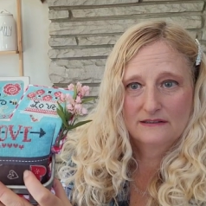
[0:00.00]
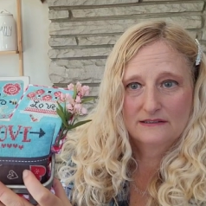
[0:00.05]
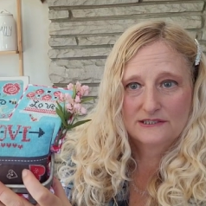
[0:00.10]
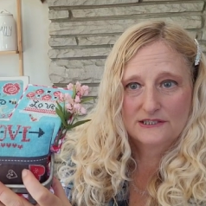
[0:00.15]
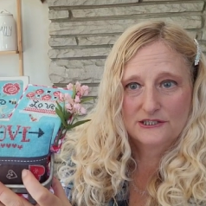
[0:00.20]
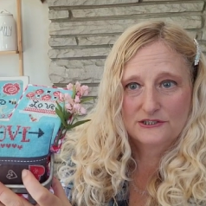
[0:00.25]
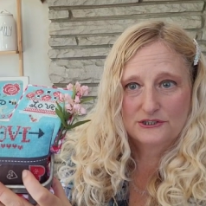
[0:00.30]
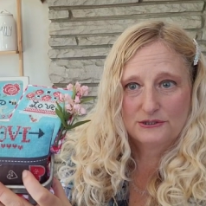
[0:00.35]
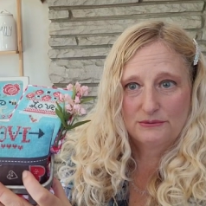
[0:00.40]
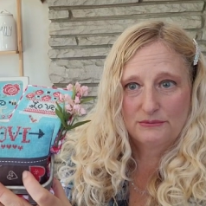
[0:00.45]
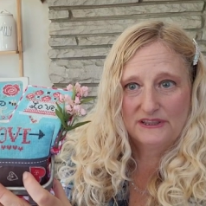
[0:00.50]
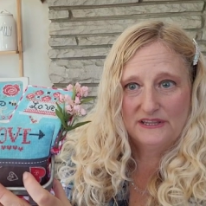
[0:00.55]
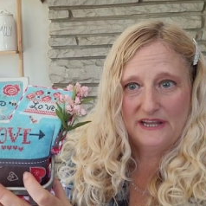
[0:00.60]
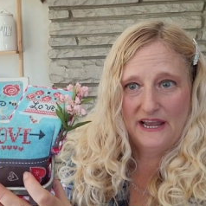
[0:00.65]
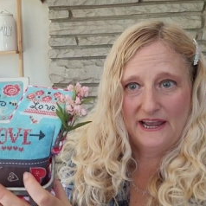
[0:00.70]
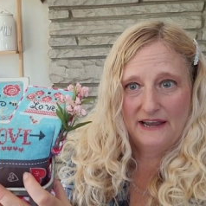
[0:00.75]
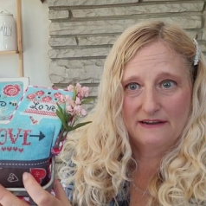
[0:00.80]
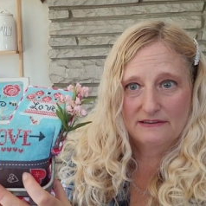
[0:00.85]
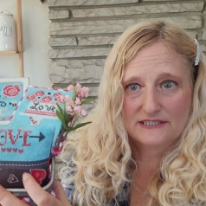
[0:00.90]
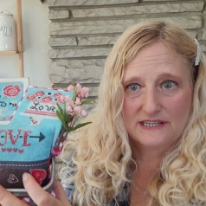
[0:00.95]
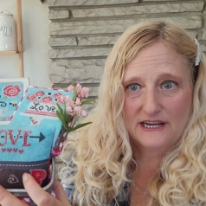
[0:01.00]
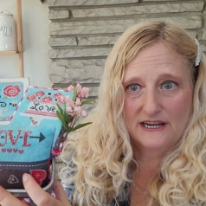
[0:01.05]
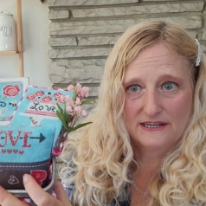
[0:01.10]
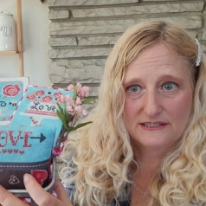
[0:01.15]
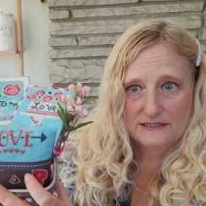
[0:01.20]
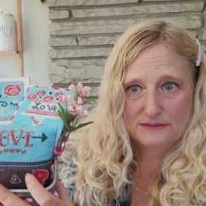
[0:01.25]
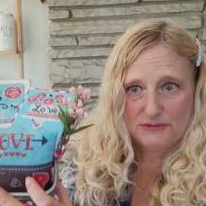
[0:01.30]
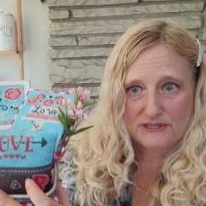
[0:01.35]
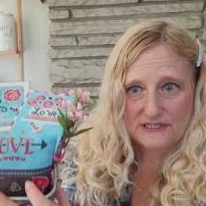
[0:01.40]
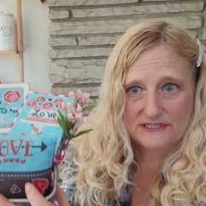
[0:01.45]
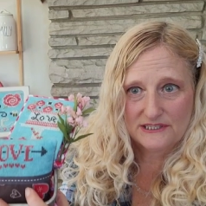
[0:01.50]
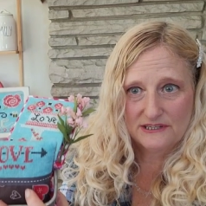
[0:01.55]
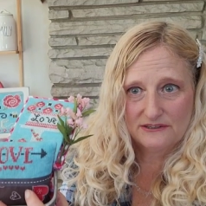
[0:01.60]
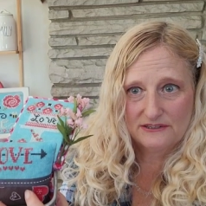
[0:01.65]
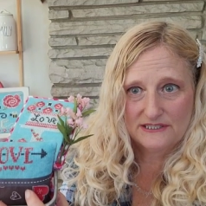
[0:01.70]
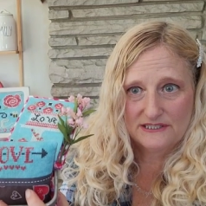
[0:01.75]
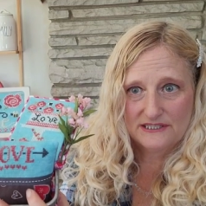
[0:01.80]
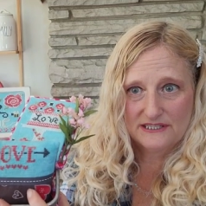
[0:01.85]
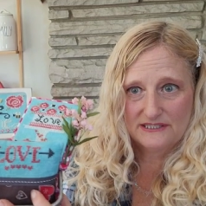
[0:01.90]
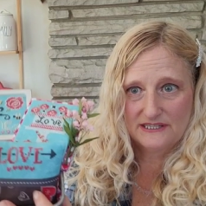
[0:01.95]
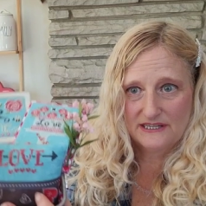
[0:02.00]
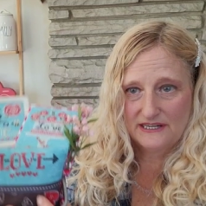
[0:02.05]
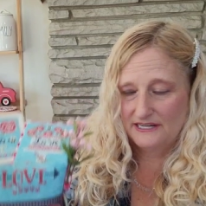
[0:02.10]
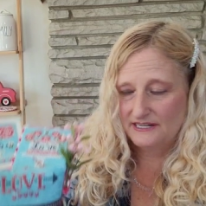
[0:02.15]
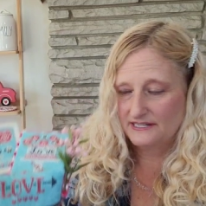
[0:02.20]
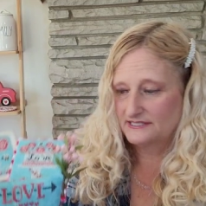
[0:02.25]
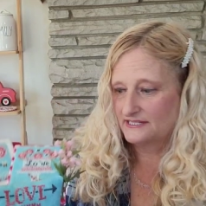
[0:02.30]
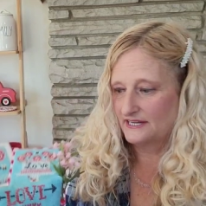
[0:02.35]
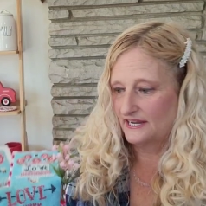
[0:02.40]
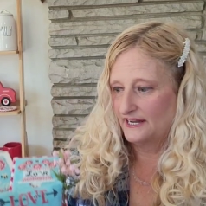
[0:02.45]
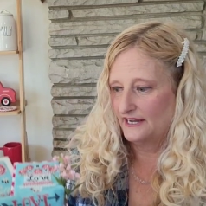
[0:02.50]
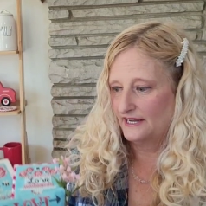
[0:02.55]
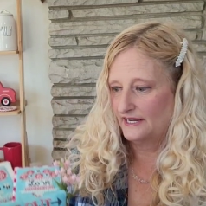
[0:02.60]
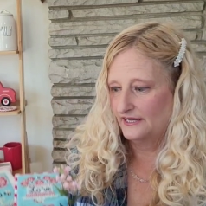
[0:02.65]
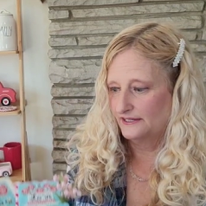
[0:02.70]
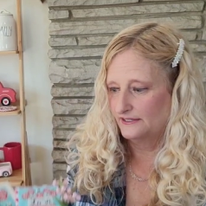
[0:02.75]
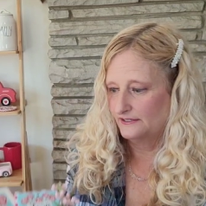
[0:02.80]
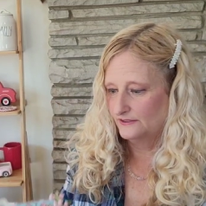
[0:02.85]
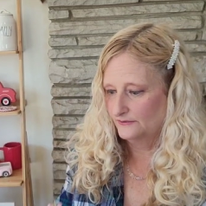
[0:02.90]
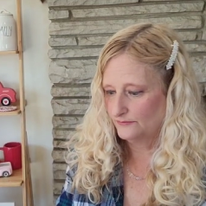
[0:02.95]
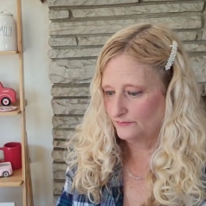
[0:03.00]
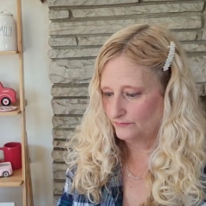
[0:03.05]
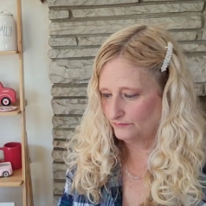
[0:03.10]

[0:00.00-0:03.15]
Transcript: Stitching with the House Size. Priscilla did these, and